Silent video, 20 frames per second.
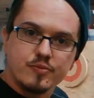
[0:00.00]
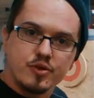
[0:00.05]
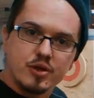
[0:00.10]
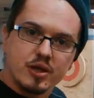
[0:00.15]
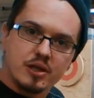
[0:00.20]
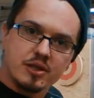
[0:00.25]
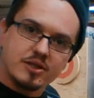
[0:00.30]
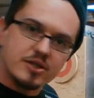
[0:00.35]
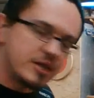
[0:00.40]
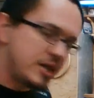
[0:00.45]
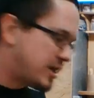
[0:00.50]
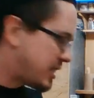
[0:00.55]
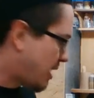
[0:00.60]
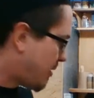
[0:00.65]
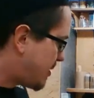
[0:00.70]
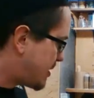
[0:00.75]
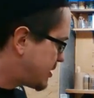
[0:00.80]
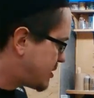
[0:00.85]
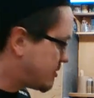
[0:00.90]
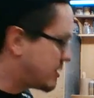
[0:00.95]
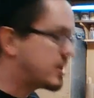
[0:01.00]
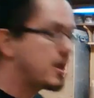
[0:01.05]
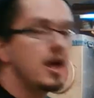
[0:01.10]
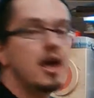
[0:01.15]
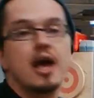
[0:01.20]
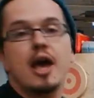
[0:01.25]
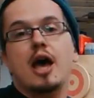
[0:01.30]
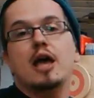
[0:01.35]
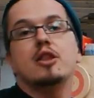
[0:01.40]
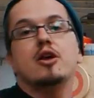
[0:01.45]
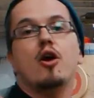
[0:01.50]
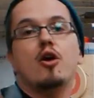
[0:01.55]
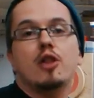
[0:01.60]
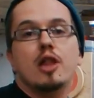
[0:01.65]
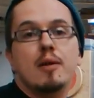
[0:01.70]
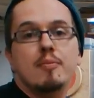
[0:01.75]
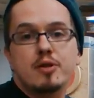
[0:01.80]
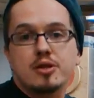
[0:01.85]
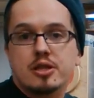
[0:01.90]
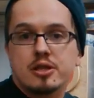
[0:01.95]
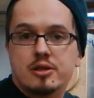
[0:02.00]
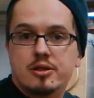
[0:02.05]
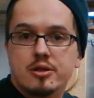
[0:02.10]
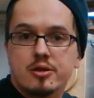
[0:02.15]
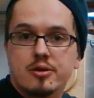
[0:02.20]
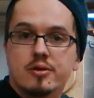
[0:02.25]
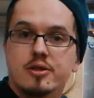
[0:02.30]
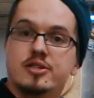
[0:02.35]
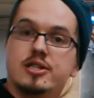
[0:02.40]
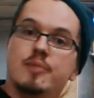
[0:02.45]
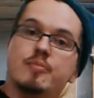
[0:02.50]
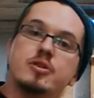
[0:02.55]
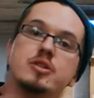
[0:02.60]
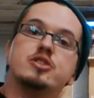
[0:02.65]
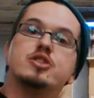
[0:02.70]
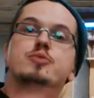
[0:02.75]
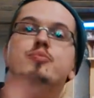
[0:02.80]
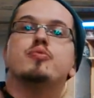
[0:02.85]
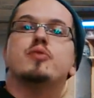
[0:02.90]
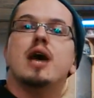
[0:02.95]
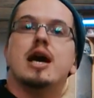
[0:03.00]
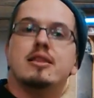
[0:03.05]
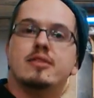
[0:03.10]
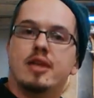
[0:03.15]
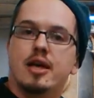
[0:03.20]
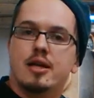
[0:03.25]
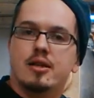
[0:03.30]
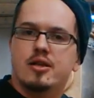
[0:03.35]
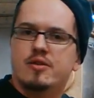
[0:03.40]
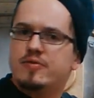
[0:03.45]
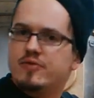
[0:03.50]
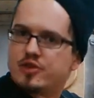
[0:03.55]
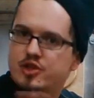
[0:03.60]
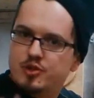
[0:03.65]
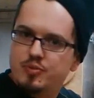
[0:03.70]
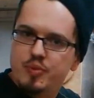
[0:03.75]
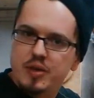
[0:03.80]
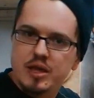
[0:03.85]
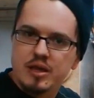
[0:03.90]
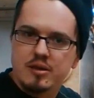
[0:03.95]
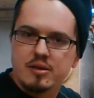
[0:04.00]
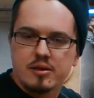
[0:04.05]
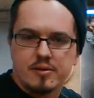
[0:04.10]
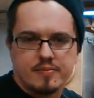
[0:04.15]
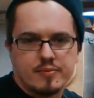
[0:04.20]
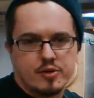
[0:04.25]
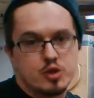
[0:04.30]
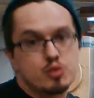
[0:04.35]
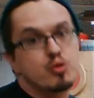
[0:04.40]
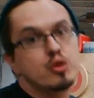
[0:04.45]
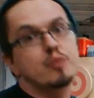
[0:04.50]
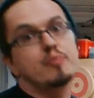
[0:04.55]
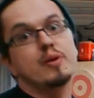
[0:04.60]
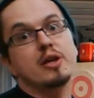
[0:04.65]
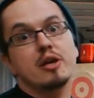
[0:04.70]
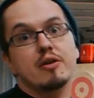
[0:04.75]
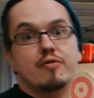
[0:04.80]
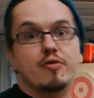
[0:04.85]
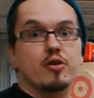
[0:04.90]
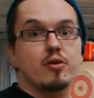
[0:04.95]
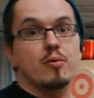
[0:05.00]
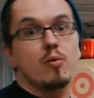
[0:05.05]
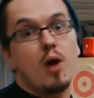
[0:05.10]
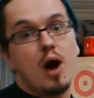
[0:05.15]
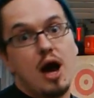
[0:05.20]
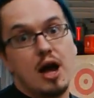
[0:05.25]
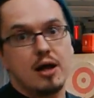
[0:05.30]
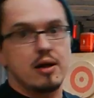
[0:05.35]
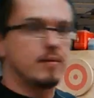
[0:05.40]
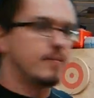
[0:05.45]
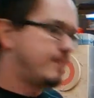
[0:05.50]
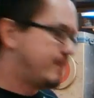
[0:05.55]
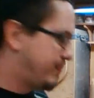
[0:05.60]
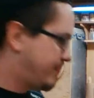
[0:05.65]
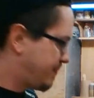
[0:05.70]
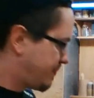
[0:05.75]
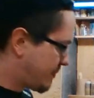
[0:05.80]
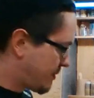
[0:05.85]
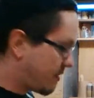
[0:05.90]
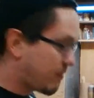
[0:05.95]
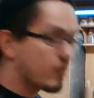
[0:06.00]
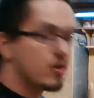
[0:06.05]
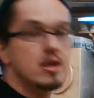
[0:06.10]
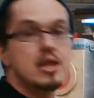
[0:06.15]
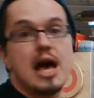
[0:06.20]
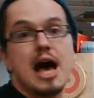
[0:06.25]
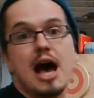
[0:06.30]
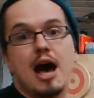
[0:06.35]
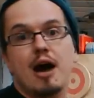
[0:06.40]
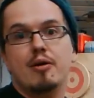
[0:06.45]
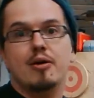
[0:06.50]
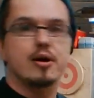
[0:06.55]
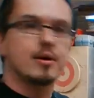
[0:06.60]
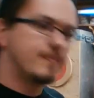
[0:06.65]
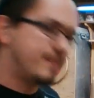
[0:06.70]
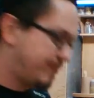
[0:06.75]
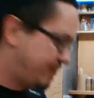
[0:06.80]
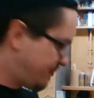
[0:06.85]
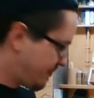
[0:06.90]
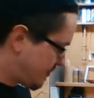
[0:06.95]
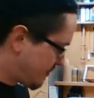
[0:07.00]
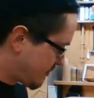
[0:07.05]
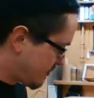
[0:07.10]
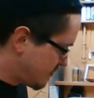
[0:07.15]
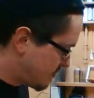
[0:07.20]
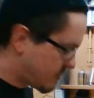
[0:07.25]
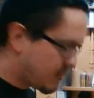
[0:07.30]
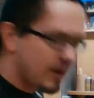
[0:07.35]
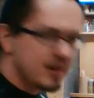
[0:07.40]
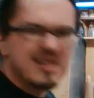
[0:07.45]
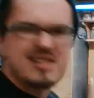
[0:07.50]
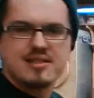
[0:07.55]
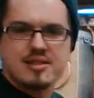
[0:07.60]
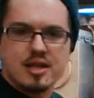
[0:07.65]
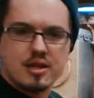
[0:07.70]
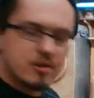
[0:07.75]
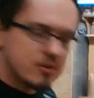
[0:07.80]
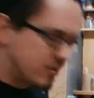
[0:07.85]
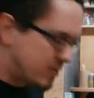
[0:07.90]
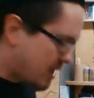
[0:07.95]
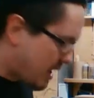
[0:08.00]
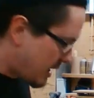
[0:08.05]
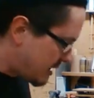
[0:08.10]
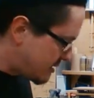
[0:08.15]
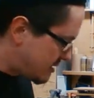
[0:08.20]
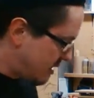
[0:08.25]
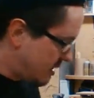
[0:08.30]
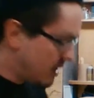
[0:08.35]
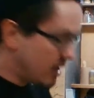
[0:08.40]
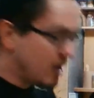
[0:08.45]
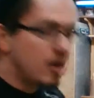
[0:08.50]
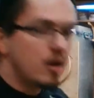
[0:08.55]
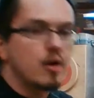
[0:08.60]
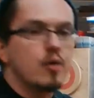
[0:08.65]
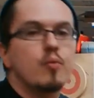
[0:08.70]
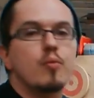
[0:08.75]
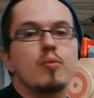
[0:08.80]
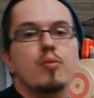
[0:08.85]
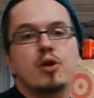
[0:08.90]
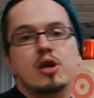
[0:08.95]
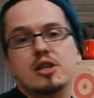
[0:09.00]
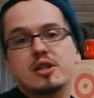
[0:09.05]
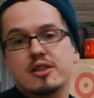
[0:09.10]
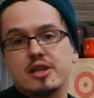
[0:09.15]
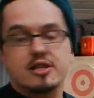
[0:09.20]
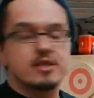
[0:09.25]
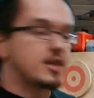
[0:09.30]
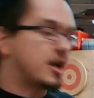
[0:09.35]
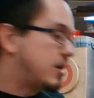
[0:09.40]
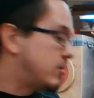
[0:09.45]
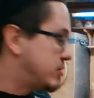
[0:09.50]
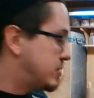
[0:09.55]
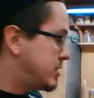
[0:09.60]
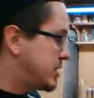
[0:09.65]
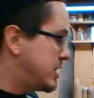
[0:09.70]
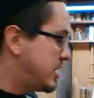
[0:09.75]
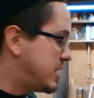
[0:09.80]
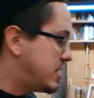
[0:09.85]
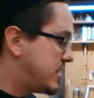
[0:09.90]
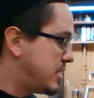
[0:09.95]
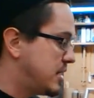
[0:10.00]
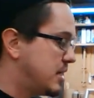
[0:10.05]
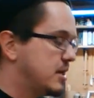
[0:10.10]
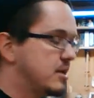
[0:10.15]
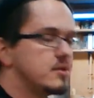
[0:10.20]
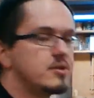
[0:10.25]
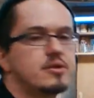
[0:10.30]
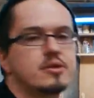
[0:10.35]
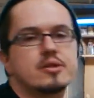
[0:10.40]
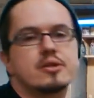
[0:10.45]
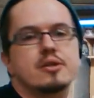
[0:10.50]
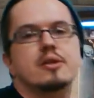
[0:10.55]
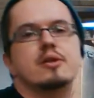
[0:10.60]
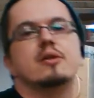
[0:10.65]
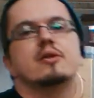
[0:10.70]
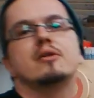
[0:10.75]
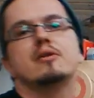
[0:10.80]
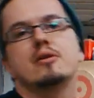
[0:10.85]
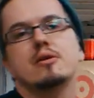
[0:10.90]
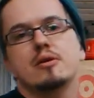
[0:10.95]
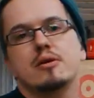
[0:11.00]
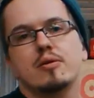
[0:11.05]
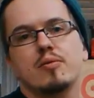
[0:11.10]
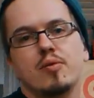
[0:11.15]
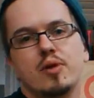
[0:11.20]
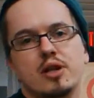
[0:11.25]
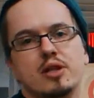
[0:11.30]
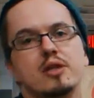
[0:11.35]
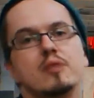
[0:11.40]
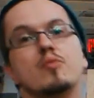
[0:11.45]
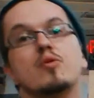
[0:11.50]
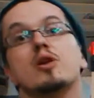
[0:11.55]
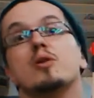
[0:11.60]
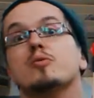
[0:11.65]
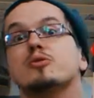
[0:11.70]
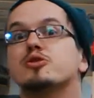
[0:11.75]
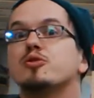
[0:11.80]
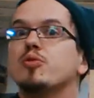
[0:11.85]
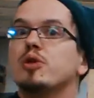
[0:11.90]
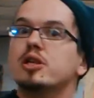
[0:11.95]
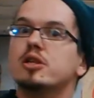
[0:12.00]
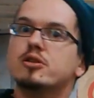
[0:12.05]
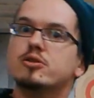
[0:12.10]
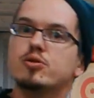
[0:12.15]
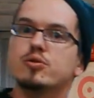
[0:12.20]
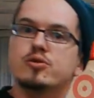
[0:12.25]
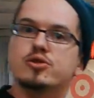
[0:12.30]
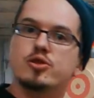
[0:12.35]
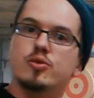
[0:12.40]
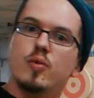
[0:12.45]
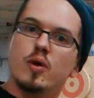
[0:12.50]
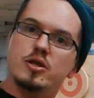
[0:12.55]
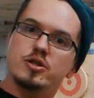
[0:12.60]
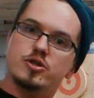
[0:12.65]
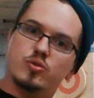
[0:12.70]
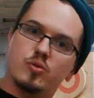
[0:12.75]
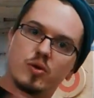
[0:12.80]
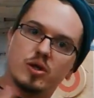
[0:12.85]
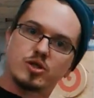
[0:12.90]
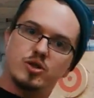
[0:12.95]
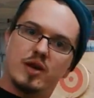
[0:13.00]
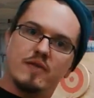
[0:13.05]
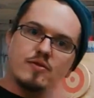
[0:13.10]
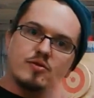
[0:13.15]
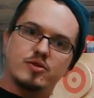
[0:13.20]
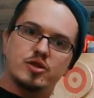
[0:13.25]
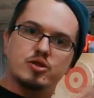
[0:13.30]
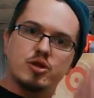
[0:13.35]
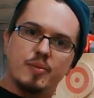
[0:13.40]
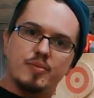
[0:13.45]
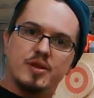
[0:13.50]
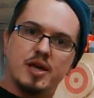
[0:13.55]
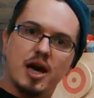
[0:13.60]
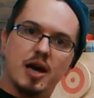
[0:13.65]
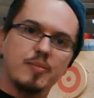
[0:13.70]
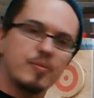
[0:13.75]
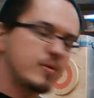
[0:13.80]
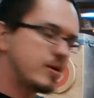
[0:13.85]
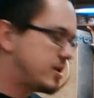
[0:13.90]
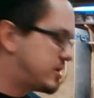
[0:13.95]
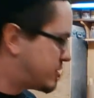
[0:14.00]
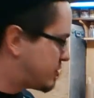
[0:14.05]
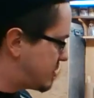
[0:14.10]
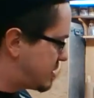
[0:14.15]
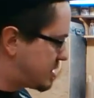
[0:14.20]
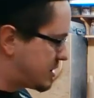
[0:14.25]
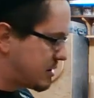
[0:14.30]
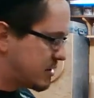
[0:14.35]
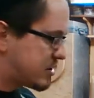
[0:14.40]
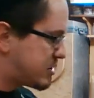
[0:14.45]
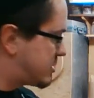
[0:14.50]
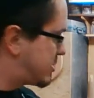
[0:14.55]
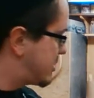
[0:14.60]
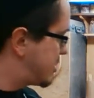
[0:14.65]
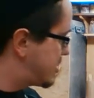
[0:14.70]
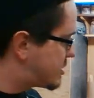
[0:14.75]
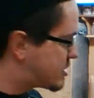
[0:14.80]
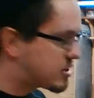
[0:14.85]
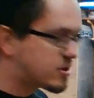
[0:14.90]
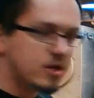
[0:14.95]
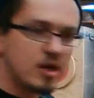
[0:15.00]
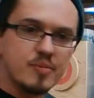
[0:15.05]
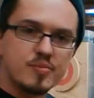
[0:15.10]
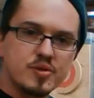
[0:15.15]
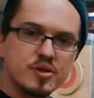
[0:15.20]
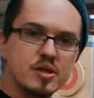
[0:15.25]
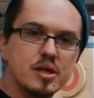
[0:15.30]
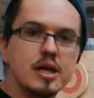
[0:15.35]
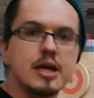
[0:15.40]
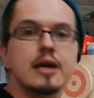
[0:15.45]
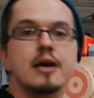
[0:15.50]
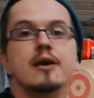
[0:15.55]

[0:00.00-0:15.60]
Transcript: so you can see it, how I do it. And all I'm going to do is, I'm going to just brad nail it for speed, because we could be here for a while, for an hour. Let's not do that. What are the things that I will need is, what are the tools? So once you have this stripped up into these strips,